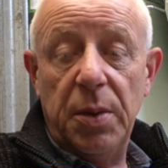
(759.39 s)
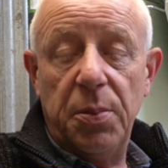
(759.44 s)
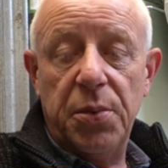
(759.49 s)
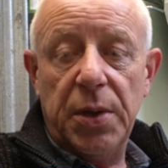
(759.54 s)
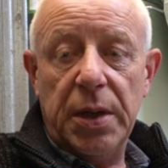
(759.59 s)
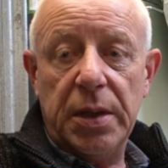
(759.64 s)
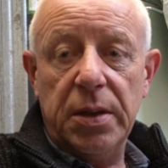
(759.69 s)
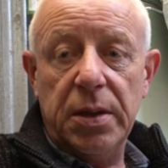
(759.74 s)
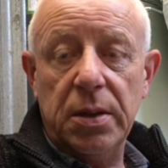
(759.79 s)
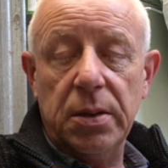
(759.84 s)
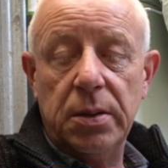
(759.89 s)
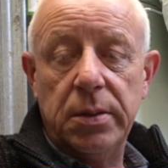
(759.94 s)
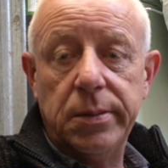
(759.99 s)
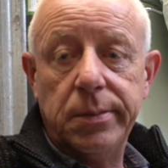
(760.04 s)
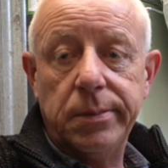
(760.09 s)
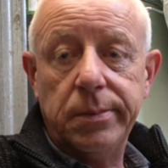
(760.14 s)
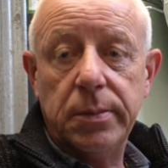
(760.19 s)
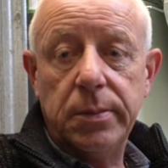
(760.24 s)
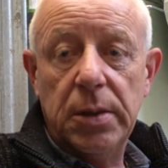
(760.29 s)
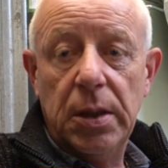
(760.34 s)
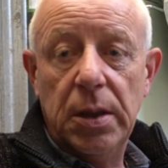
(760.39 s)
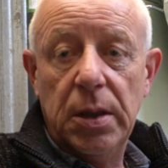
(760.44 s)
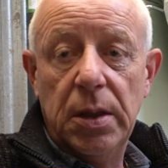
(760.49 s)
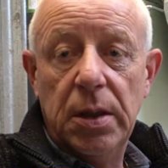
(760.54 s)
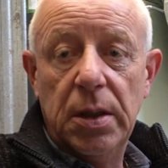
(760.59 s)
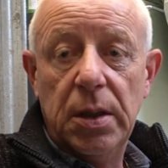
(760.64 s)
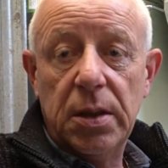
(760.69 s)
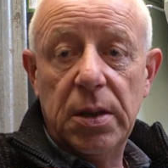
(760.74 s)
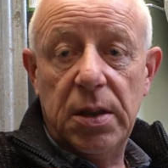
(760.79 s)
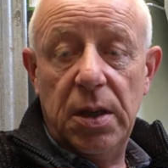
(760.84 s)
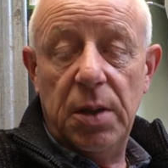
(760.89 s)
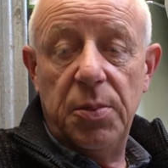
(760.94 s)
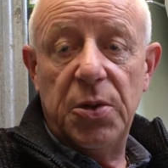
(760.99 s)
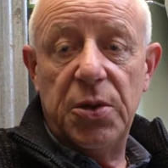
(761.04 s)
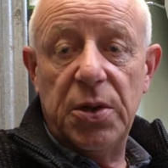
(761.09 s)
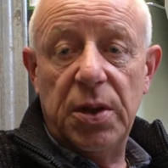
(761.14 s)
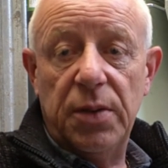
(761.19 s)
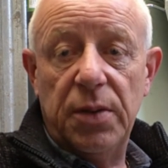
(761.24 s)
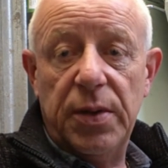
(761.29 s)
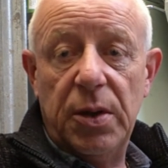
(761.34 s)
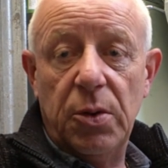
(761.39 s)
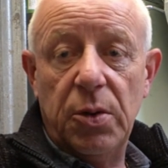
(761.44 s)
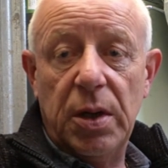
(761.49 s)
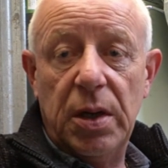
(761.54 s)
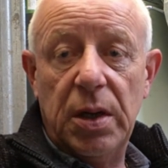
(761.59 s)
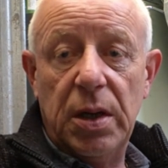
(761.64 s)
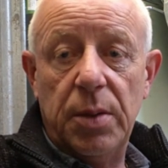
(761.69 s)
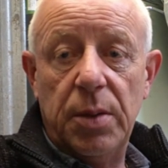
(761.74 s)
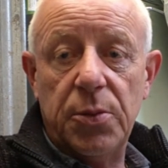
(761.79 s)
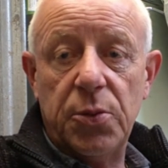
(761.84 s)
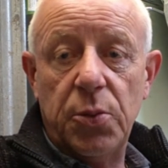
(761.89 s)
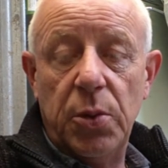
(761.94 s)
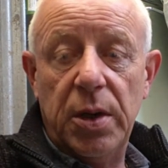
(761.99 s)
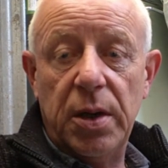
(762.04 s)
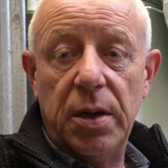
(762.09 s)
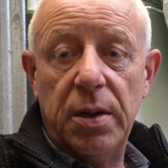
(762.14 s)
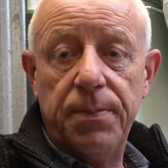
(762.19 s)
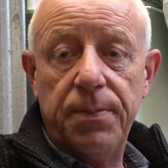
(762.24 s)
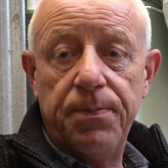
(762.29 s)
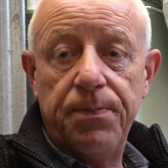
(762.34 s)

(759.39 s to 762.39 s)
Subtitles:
practical. Keep yourself out of harm's way.